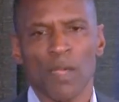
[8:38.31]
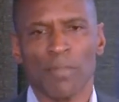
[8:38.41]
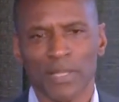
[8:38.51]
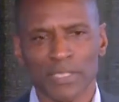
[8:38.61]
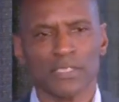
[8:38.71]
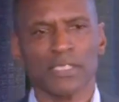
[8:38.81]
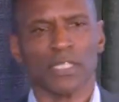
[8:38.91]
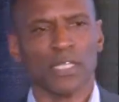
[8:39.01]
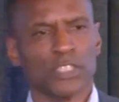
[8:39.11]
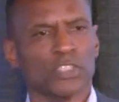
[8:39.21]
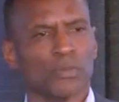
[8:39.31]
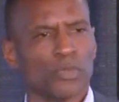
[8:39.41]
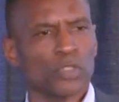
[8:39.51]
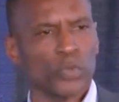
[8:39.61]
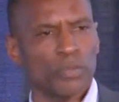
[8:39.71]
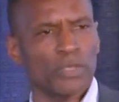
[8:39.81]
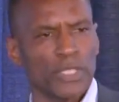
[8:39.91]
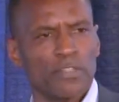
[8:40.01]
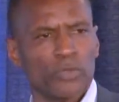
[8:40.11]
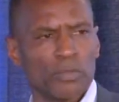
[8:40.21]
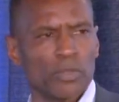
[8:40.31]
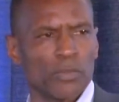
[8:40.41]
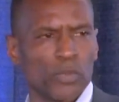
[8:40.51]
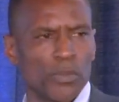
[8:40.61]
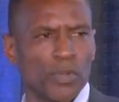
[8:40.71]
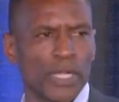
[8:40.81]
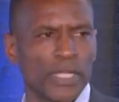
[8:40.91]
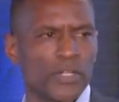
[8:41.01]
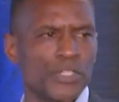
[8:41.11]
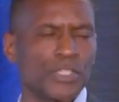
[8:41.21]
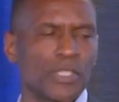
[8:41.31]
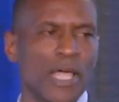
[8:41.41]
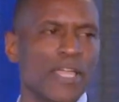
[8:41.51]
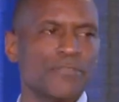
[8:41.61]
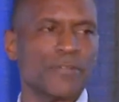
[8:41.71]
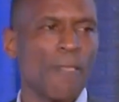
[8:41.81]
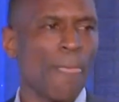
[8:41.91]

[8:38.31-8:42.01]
by listening to customers, we believe we bring energy to life.